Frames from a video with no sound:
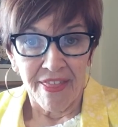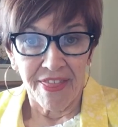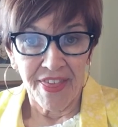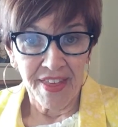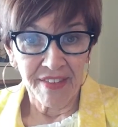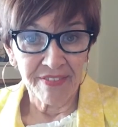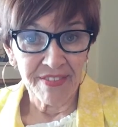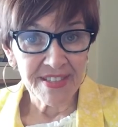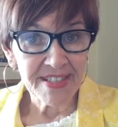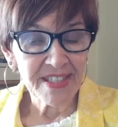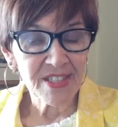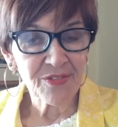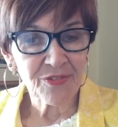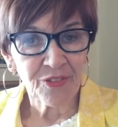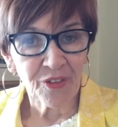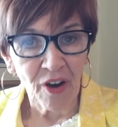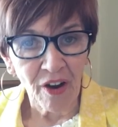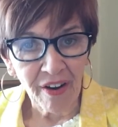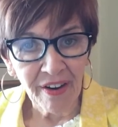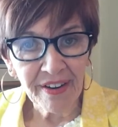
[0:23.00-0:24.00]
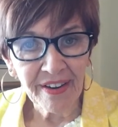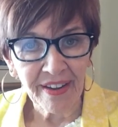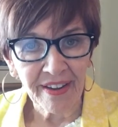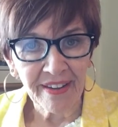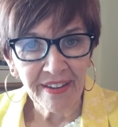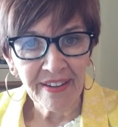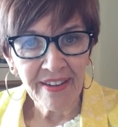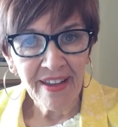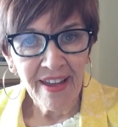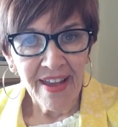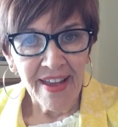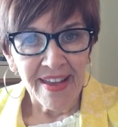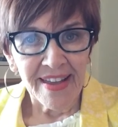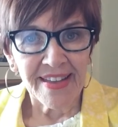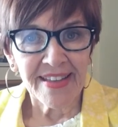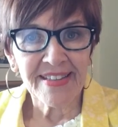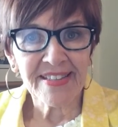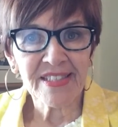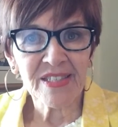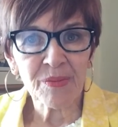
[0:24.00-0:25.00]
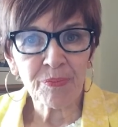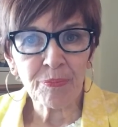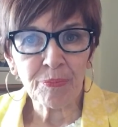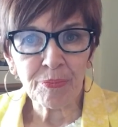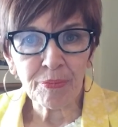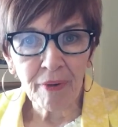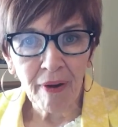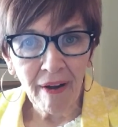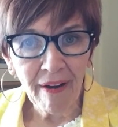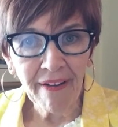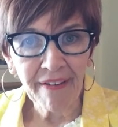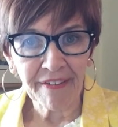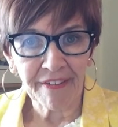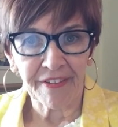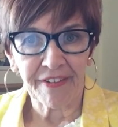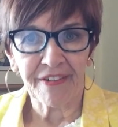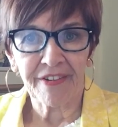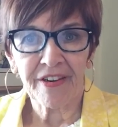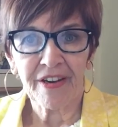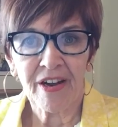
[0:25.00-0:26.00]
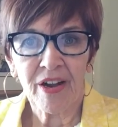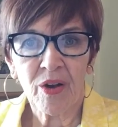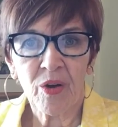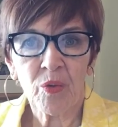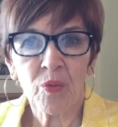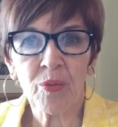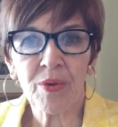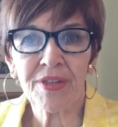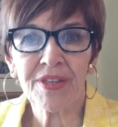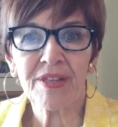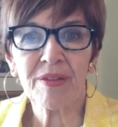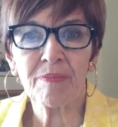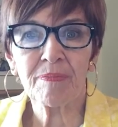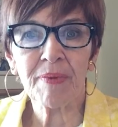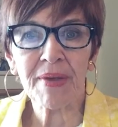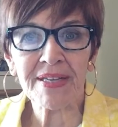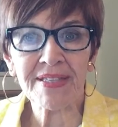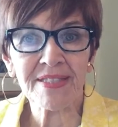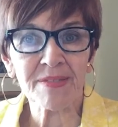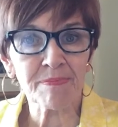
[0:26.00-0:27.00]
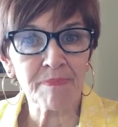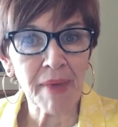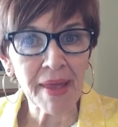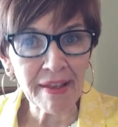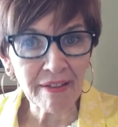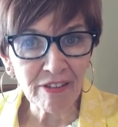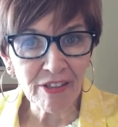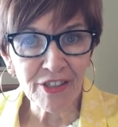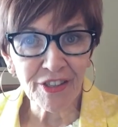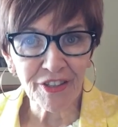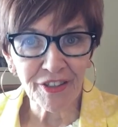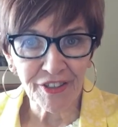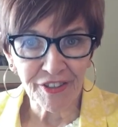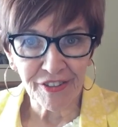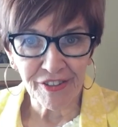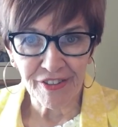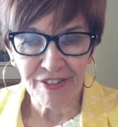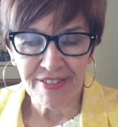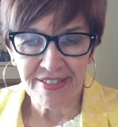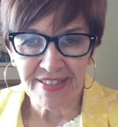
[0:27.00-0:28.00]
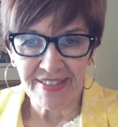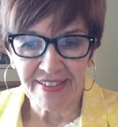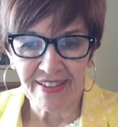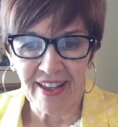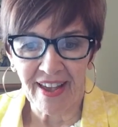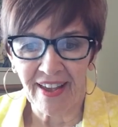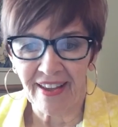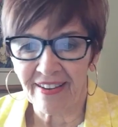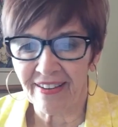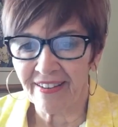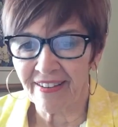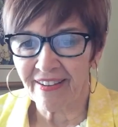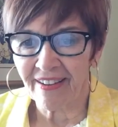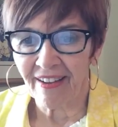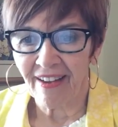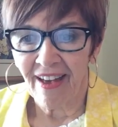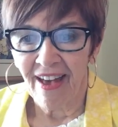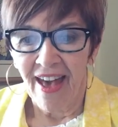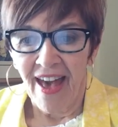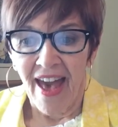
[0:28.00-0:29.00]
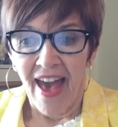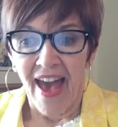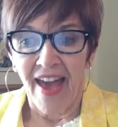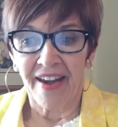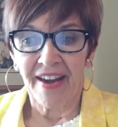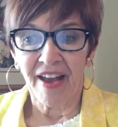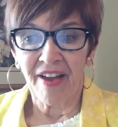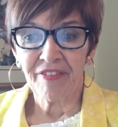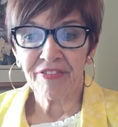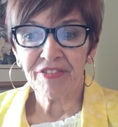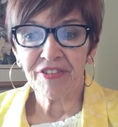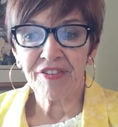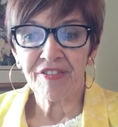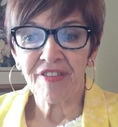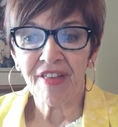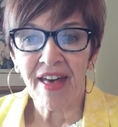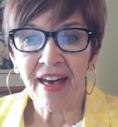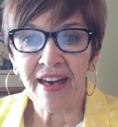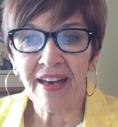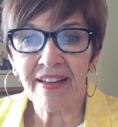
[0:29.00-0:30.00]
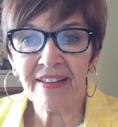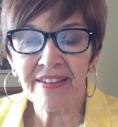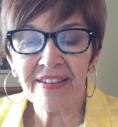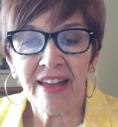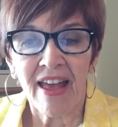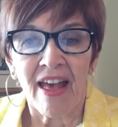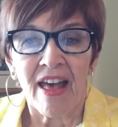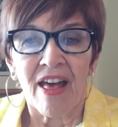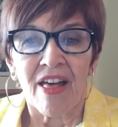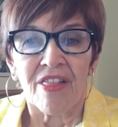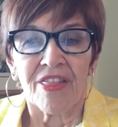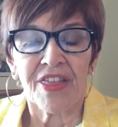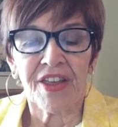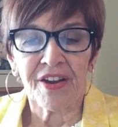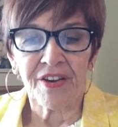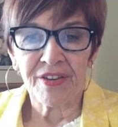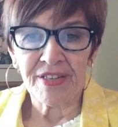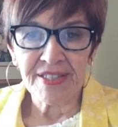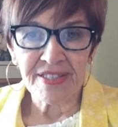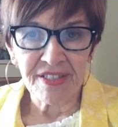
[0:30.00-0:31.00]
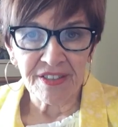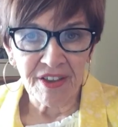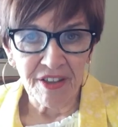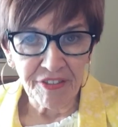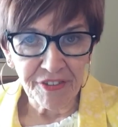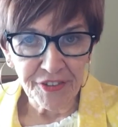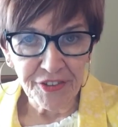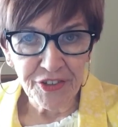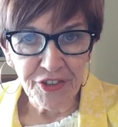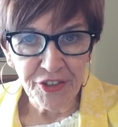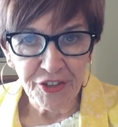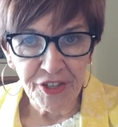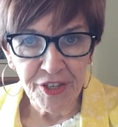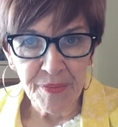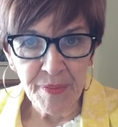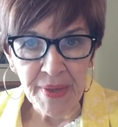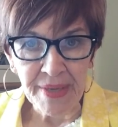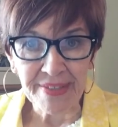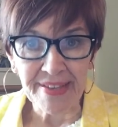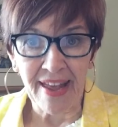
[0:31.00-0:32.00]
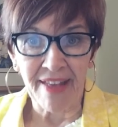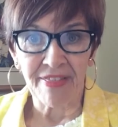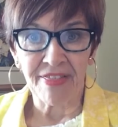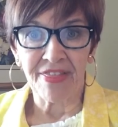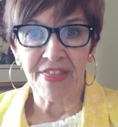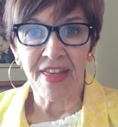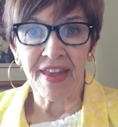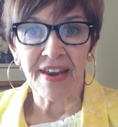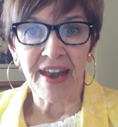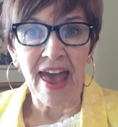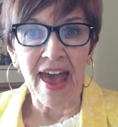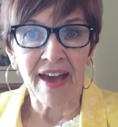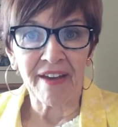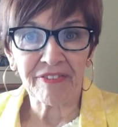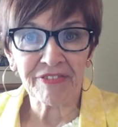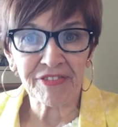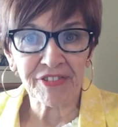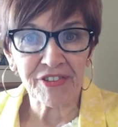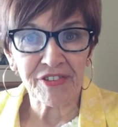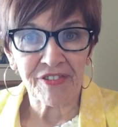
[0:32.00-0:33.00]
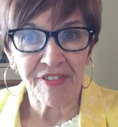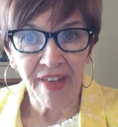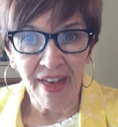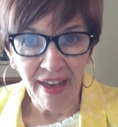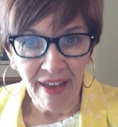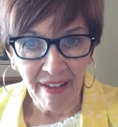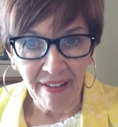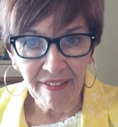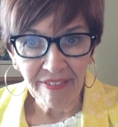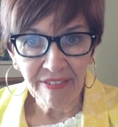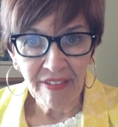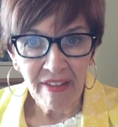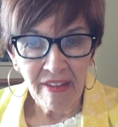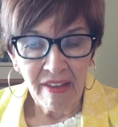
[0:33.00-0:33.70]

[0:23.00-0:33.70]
Then this Friday is the Brier with the best male curlers in Canada. And after that, there is another tournament, and then after that,